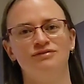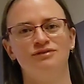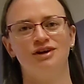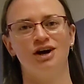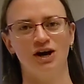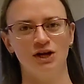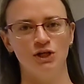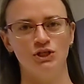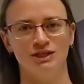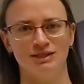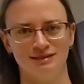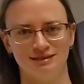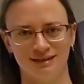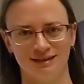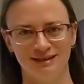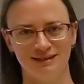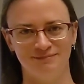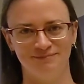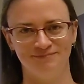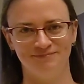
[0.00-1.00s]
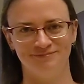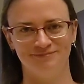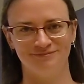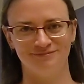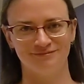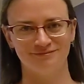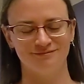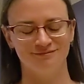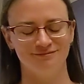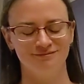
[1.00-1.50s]
consciously.
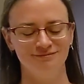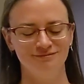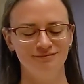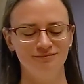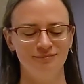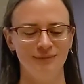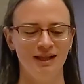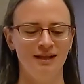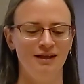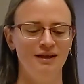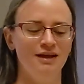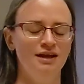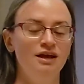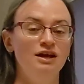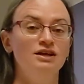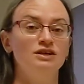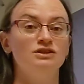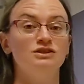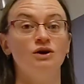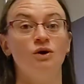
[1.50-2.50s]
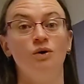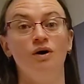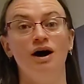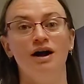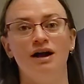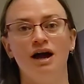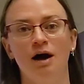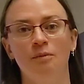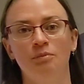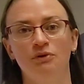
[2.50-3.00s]
So a
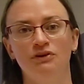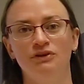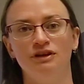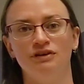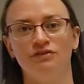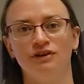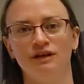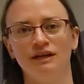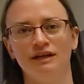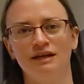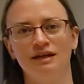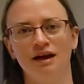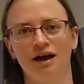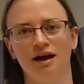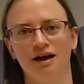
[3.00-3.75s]
couple different